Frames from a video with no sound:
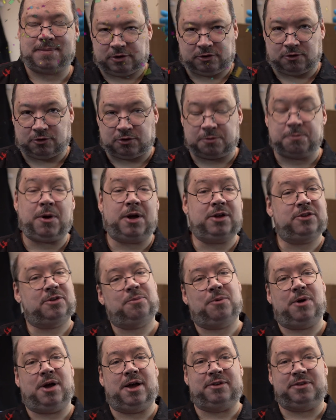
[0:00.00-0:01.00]
So surprise,
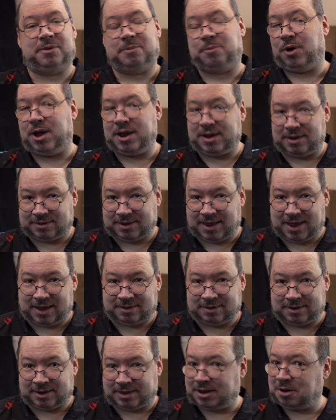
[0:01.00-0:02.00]
surprise, the break has
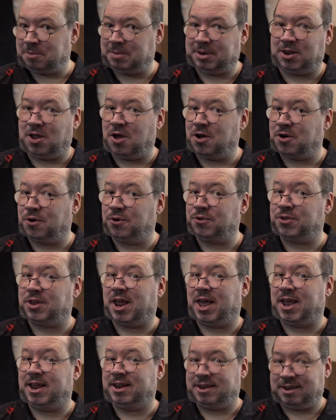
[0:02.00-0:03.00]
lasted a little bit longer than
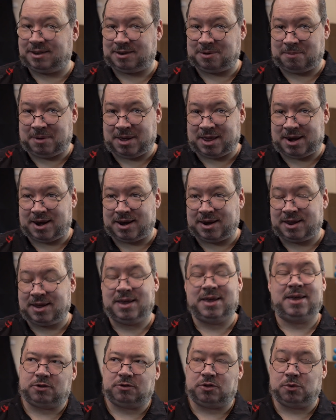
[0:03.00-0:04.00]
I anticipated.
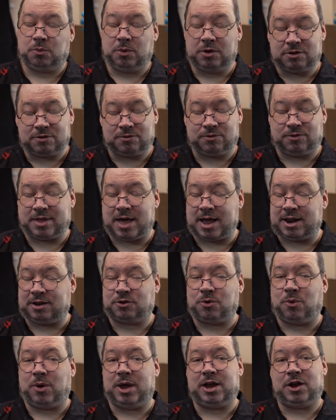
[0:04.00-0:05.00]
The reason for that is
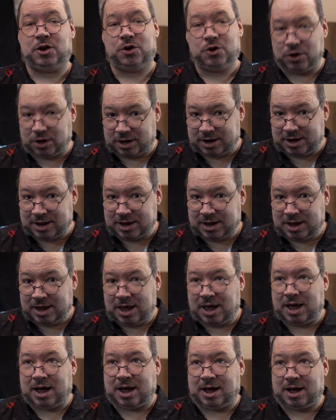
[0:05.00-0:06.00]
quite good,
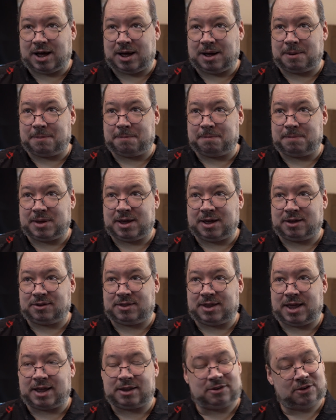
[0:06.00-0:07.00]
because
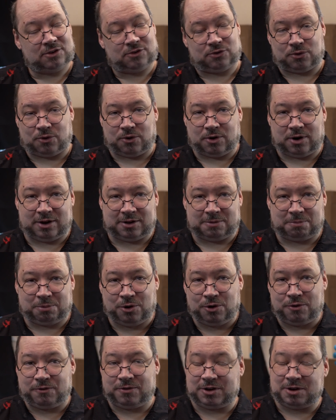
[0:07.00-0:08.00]
the Etsy store has
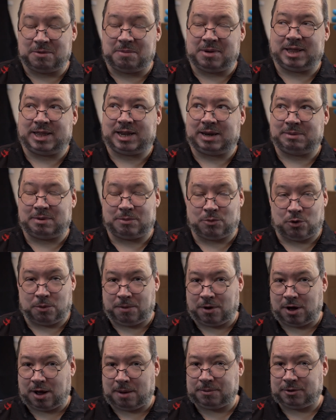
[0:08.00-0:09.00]
proven to be a little bit more
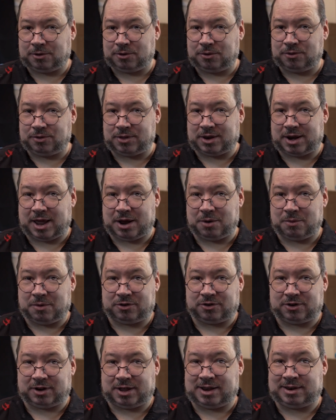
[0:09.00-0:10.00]
popular than I
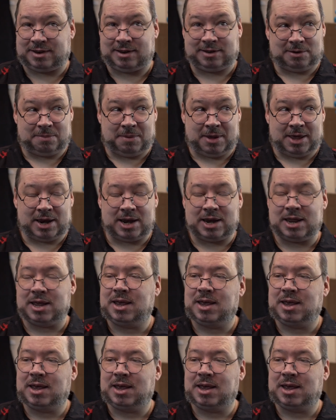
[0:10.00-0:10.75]
originally anticipated.